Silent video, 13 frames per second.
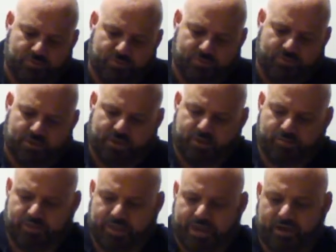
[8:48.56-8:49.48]
That ought
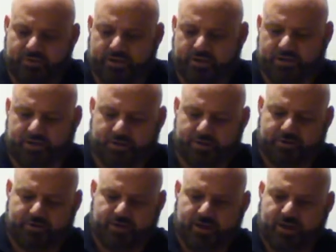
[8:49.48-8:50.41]
to be out.
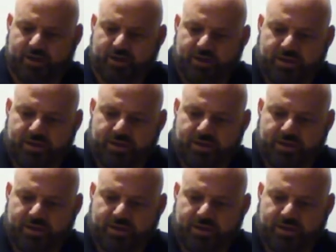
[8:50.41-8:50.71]
Okay.